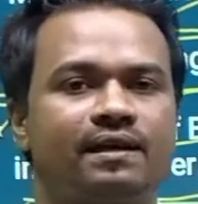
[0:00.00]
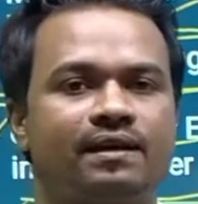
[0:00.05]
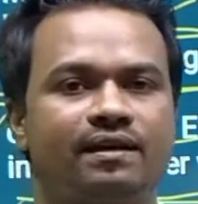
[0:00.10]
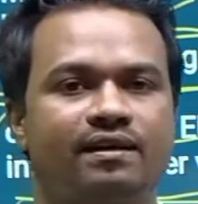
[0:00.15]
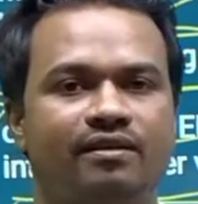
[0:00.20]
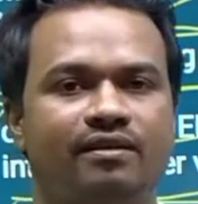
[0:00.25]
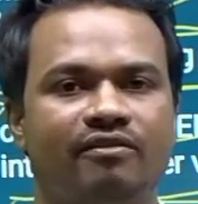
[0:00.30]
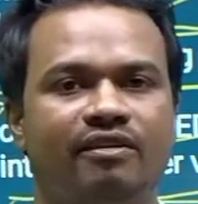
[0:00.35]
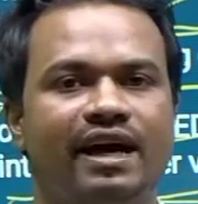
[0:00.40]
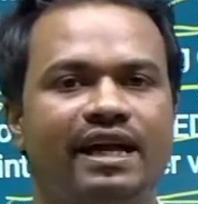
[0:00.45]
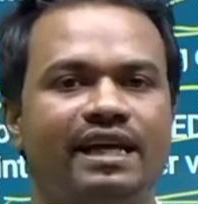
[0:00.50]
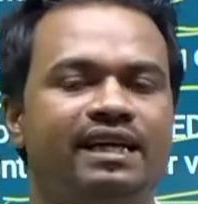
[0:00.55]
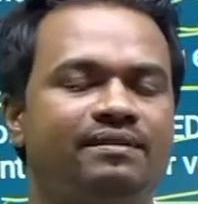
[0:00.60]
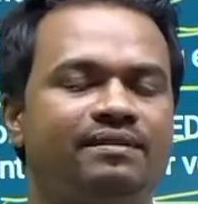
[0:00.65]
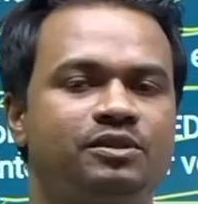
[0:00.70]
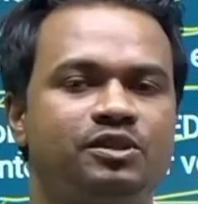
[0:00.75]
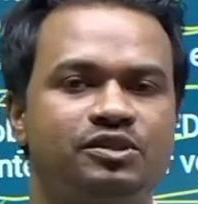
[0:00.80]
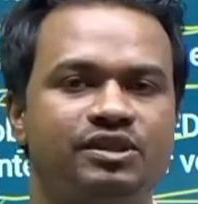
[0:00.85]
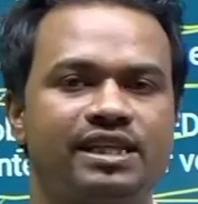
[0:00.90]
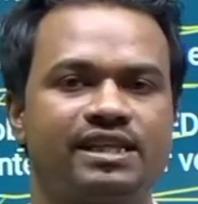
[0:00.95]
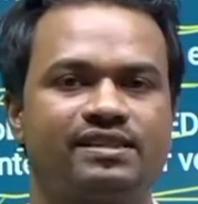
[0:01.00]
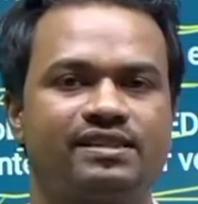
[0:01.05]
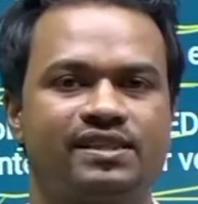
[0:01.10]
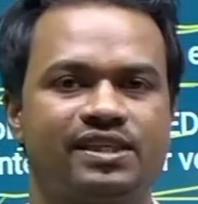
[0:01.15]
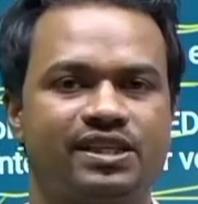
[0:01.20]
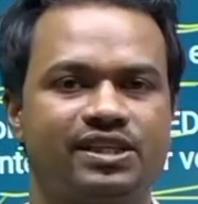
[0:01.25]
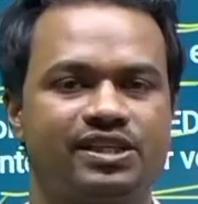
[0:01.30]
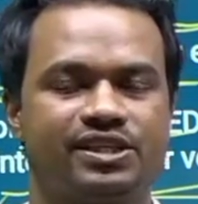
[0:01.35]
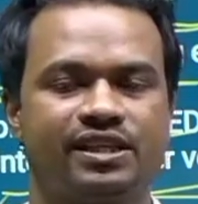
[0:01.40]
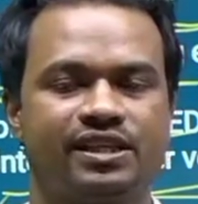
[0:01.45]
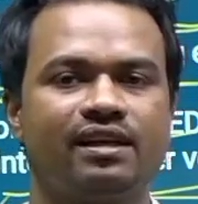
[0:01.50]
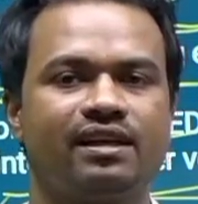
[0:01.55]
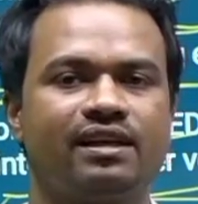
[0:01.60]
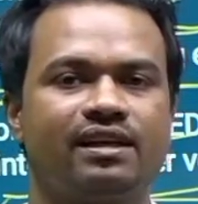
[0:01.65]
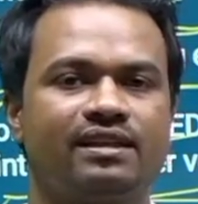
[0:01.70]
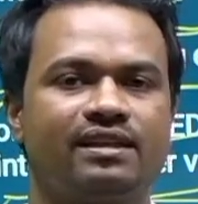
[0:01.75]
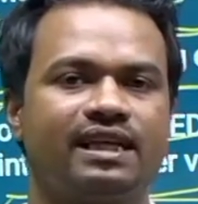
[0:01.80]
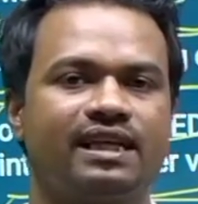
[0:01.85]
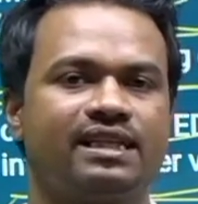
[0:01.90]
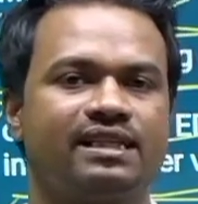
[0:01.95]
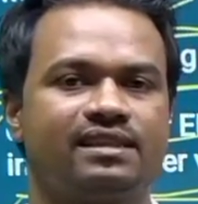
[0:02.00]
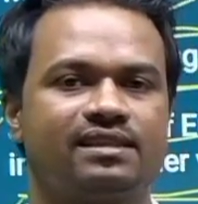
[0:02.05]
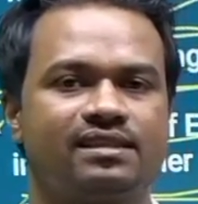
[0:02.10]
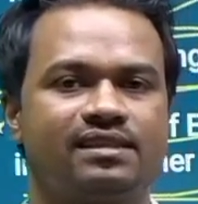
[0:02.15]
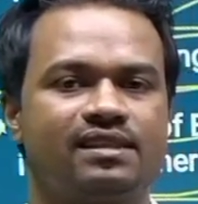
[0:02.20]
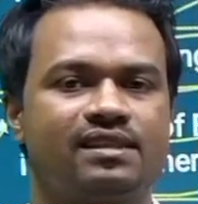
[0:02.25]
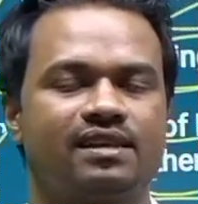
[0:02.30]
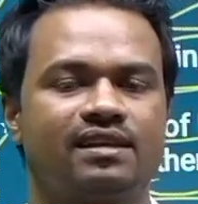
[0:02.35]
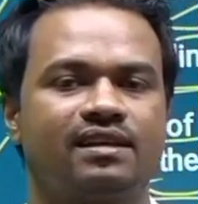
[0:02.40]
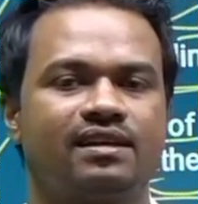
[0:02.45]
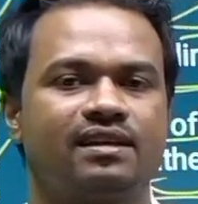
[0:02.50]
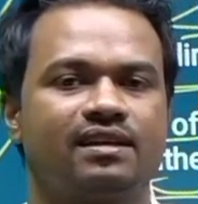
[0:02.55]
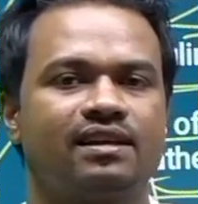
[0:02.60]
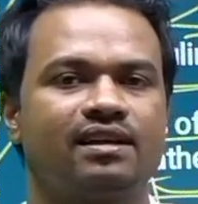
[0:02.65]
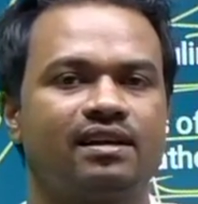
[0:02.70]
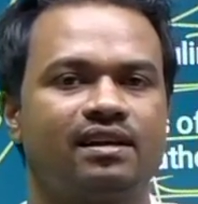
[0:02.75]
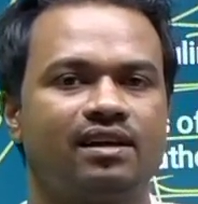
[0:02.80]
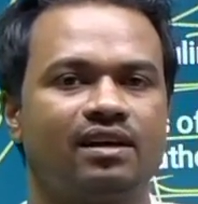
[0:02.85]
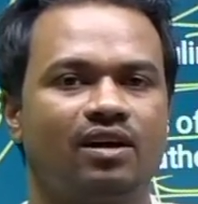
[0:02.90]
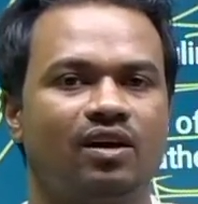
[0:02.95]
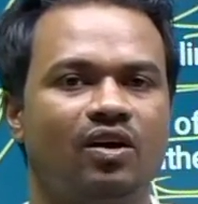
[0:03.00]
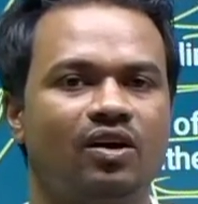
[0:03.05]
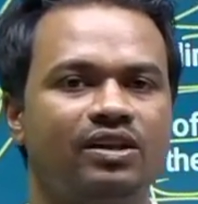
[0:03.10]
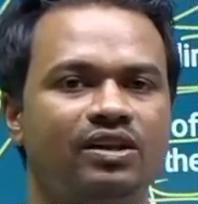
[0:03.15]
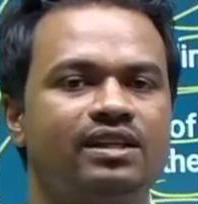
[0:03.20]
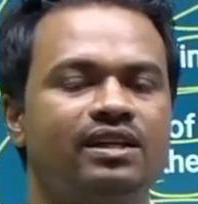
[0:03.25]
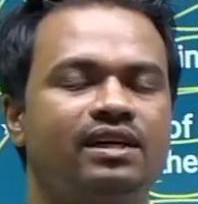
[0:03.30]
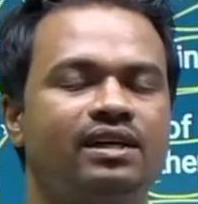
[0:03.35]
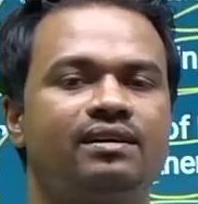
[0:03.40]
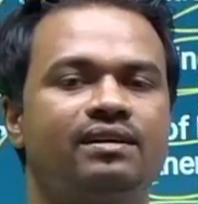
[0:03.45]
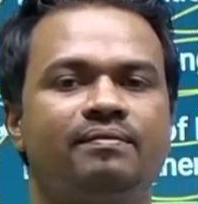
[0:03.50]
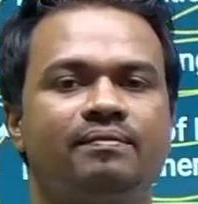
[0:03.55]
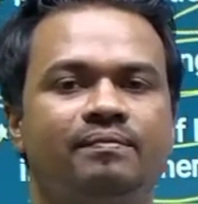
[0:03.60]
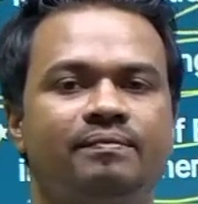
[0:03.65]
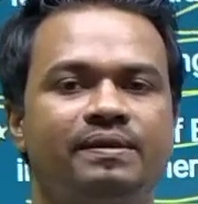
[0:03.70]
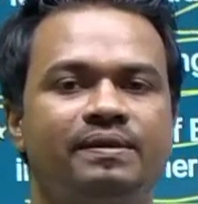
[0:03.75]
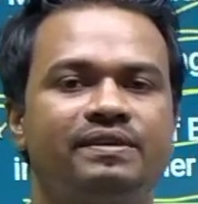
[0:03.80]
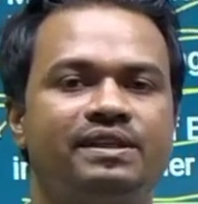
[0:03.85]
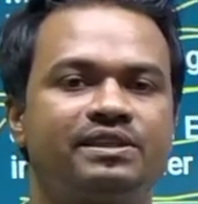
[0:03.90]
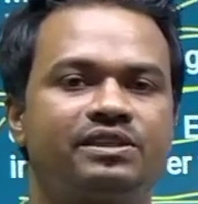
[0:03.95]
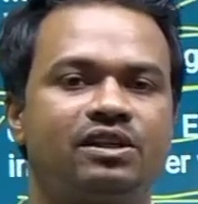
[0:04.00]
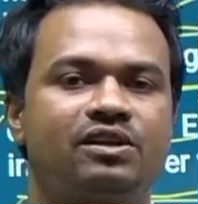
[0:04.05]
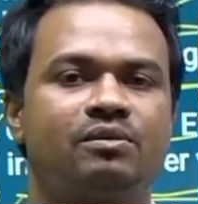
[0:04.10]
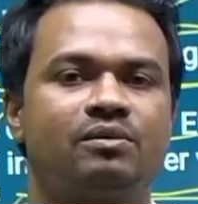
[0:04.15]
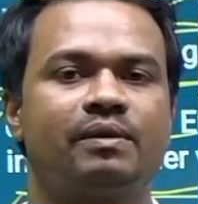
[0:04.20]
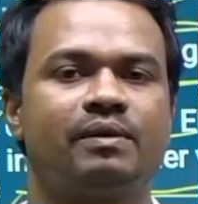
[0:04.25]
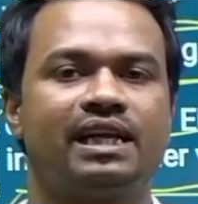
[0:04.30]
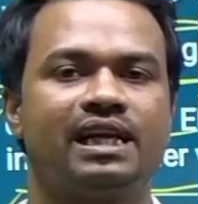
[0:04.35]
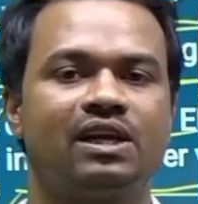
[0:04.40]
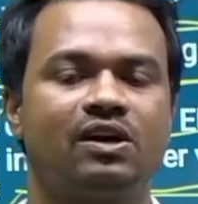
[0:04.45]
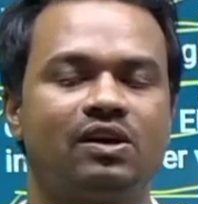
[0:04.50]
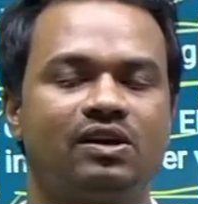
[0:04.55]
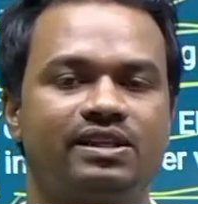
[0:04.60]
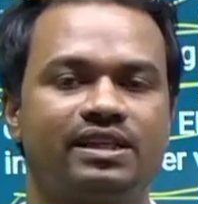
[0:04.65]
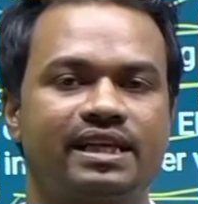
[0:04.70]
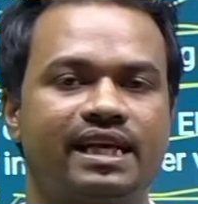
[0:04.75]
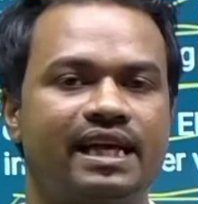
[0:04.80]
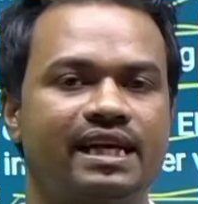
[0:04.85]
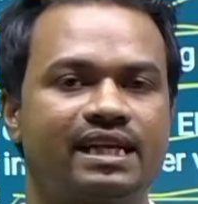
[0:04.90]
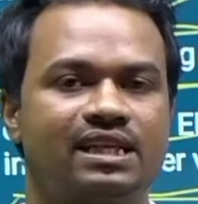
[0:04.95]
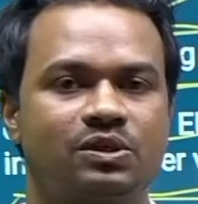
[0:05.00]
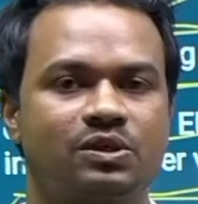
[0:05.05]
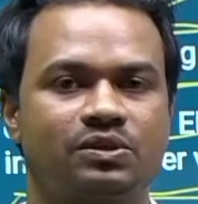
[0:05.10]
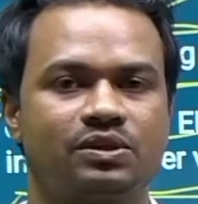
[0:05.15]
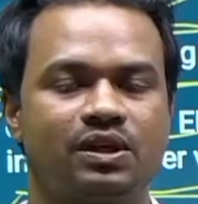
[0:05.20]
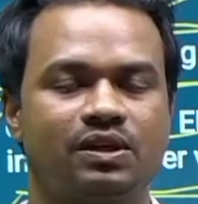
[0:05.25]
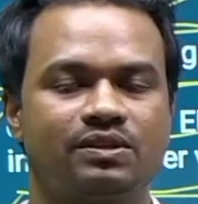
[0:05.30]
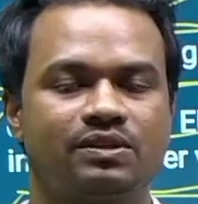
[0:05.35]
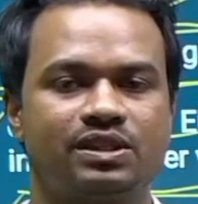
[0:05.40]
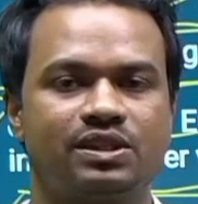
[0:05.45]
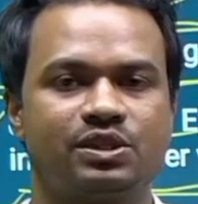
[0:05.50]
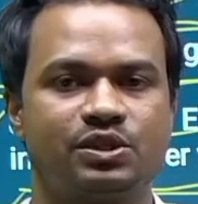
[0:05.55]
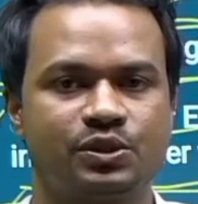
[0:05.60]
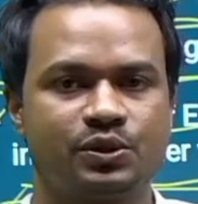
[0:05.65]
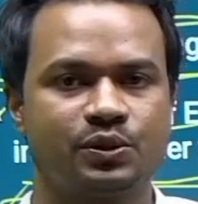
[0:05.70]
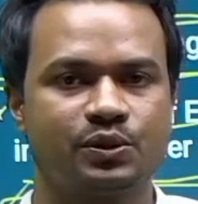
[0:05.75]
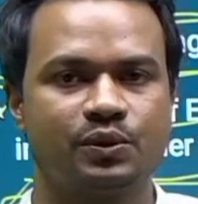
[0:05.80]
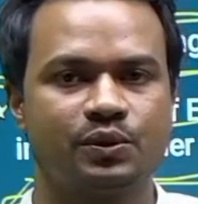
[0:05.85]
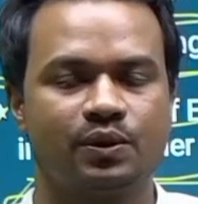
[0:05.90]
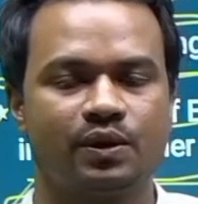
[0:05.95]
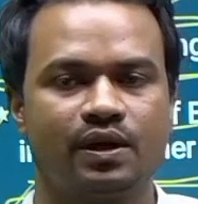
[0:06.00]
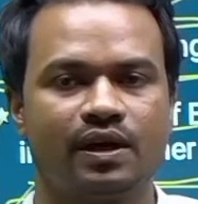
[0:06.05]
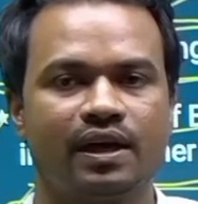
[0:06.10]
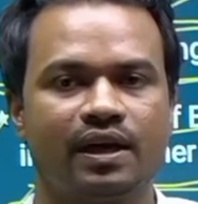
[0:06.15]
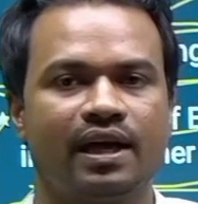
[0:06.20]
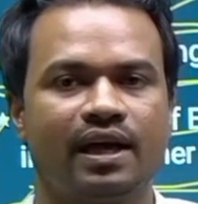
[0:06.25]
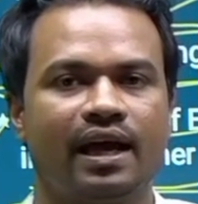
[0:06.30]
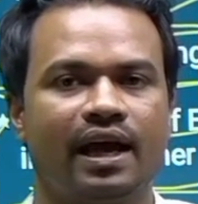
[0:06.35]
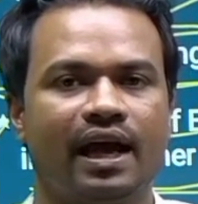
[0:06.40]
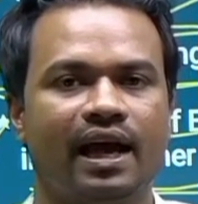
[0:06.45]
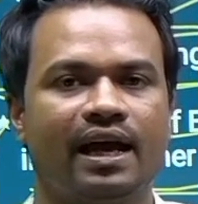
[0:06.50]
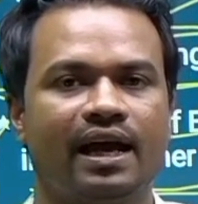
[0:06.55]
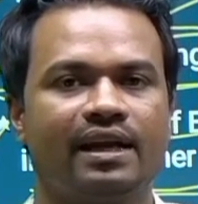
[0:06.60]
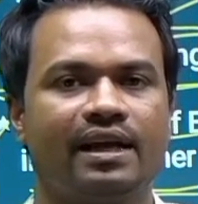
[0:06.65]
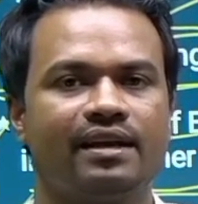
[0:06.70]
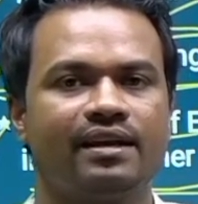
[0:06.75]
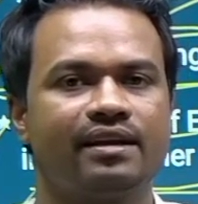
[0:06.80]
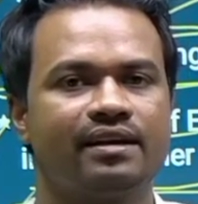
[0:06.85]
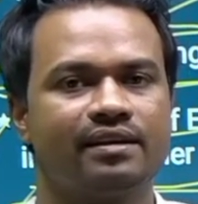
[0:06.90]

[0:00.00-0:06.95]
wind up today's session, that is on the Prevention of Money Laundering Act 2002, and